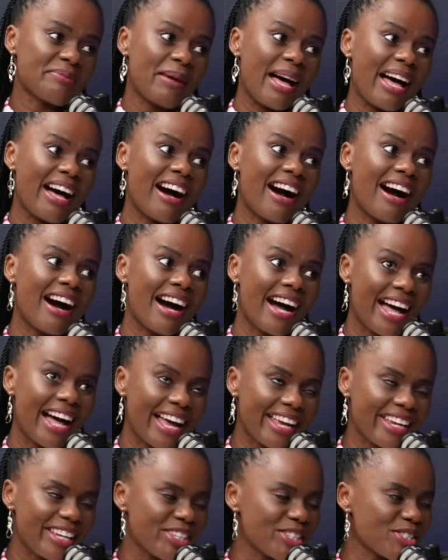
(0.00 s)
my
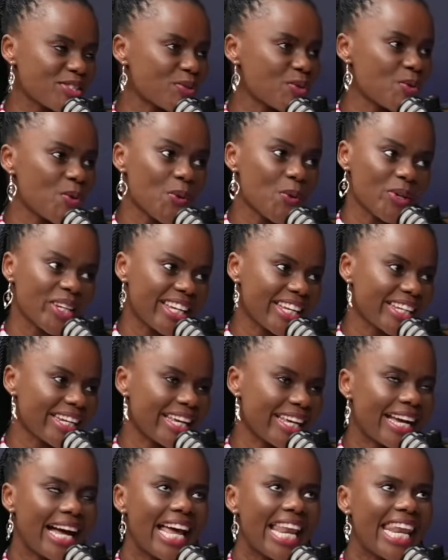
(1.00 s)
highest calling.
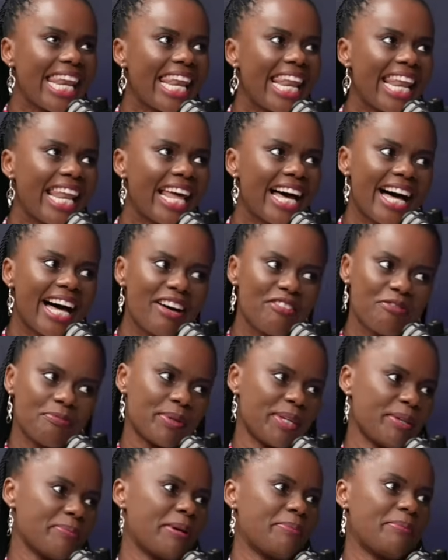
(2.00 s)
Like, mm. I love
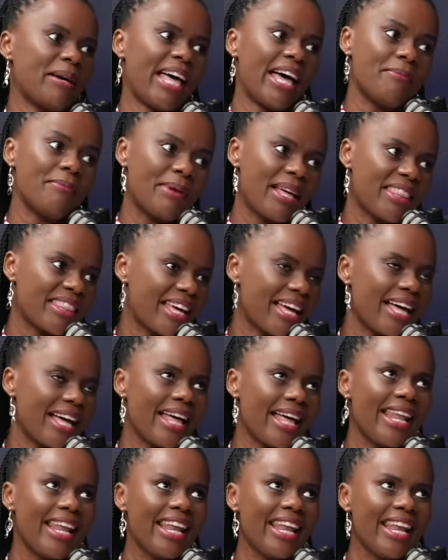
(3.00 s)
being ma a mother.
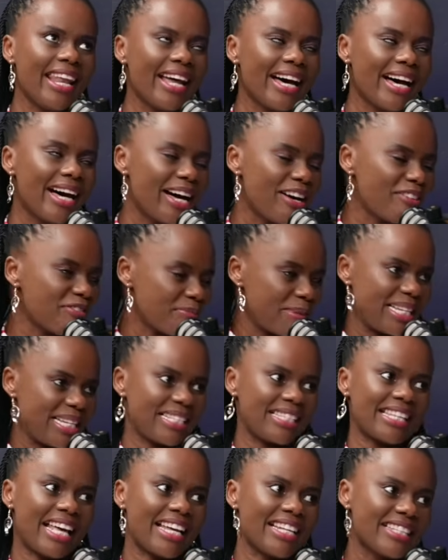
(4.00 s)
I mm. love my
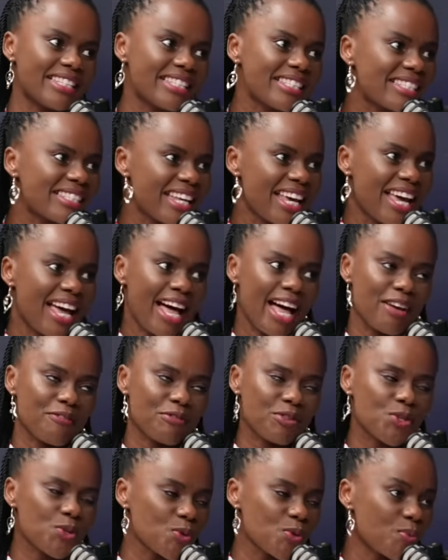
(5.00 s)
sons. Mm. I
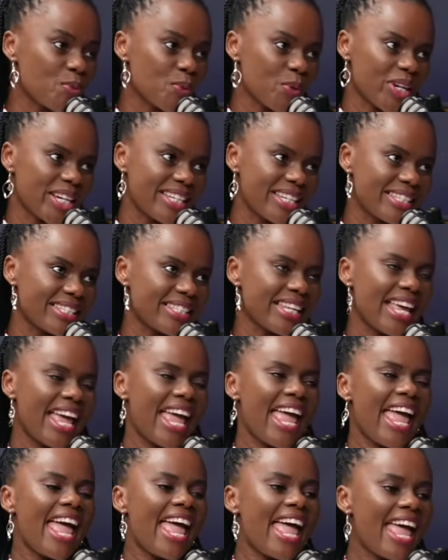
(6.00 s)
have two boys.
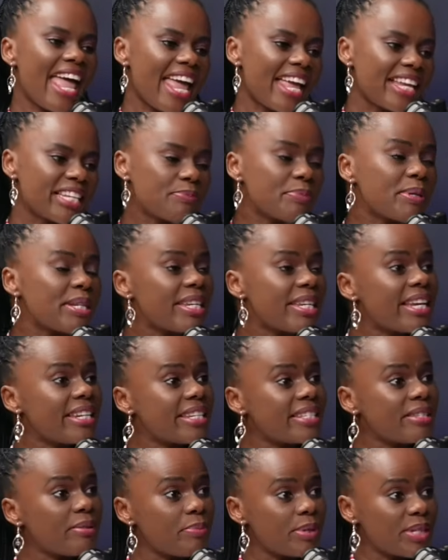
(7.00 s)
Okay. And Phindile
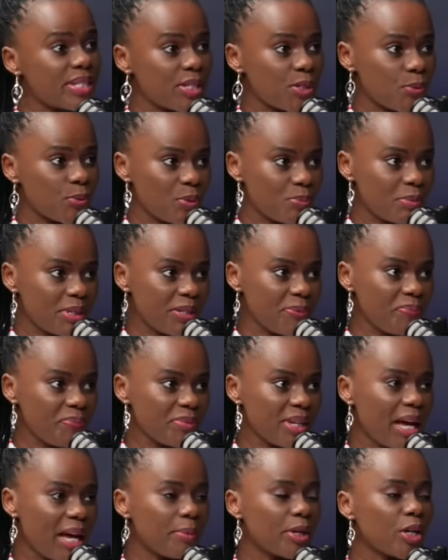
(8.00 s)
is a businesswoman.
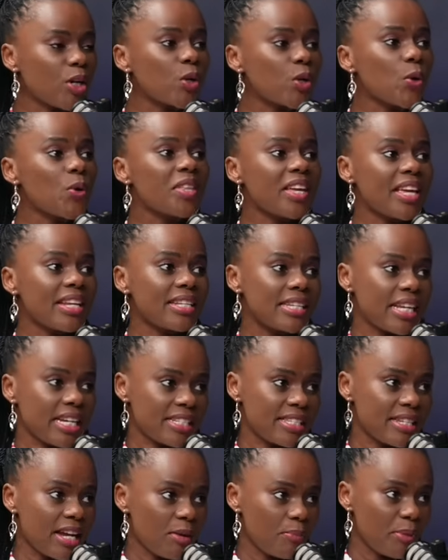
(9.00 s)
Okay. I'm in clothing and
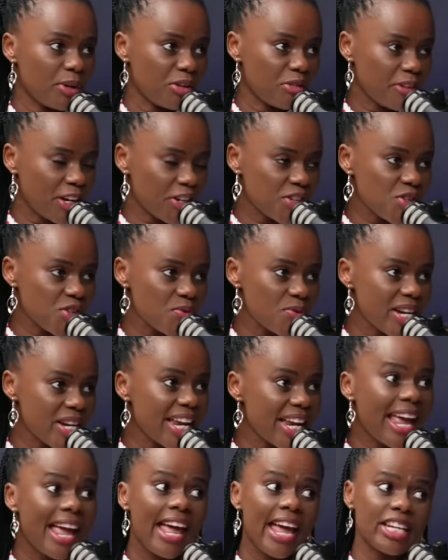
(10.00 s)
textile manufacturing
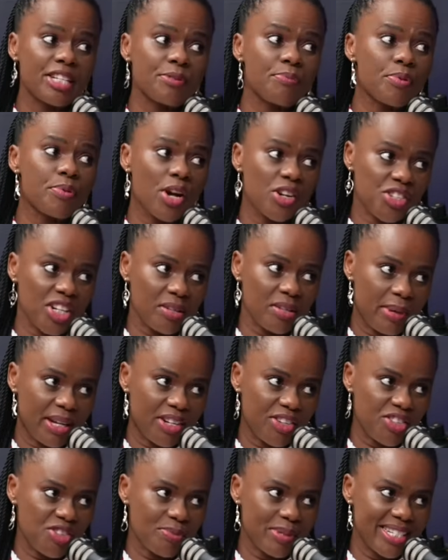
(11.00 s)
and project
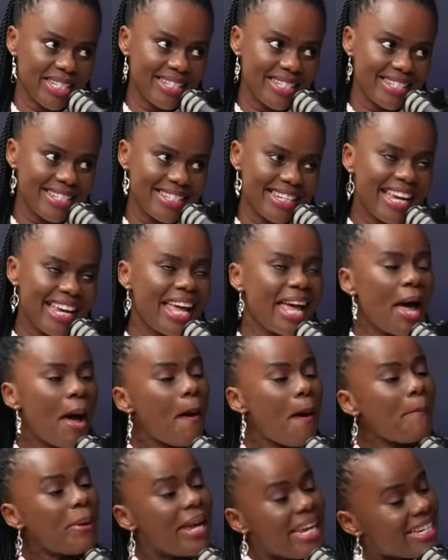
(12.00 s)
management.
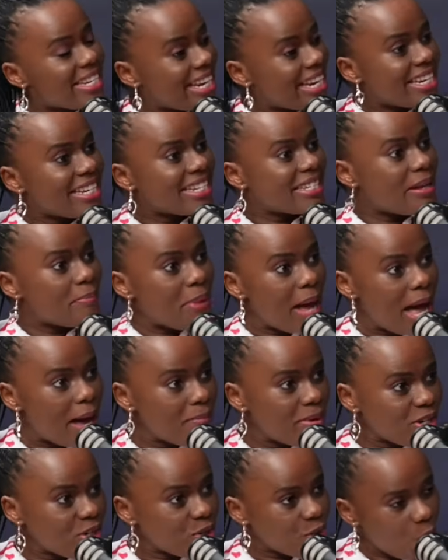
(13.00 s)
Ooh. Phindile is a
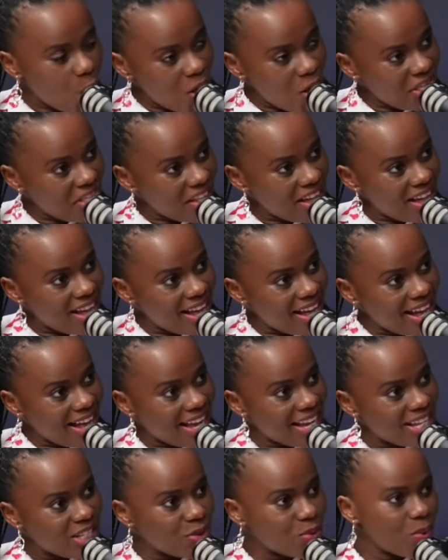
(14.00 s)
published author
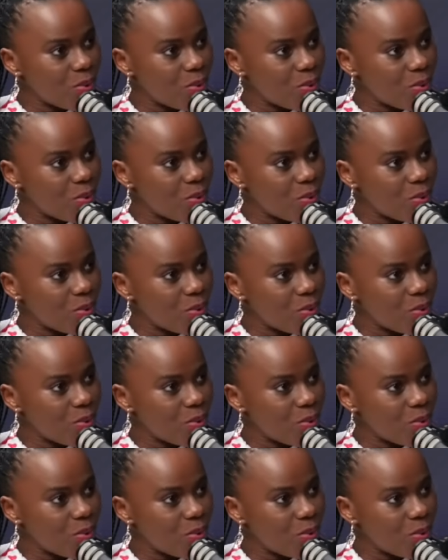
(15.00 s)
yes. as